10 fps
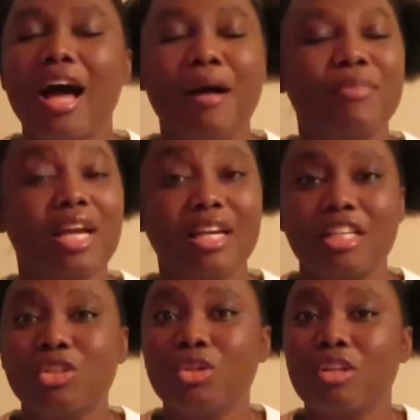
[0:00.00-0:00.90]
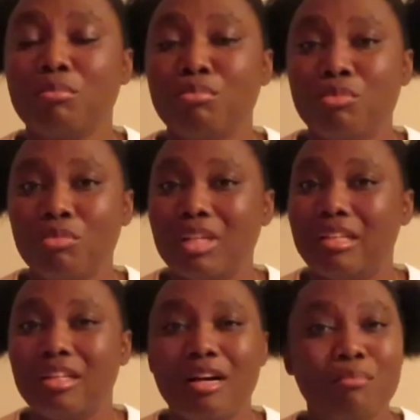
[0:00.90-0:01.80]
I'm not gonna talk
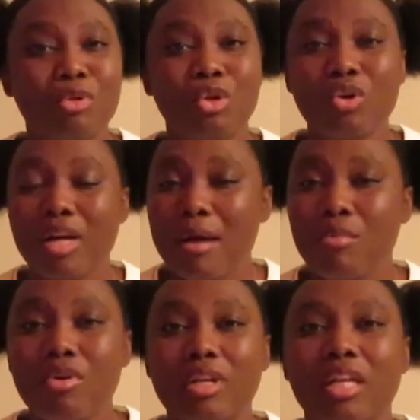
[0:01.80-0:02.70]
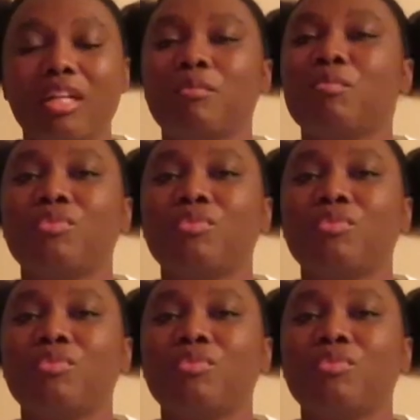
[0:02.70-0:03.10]
long about it.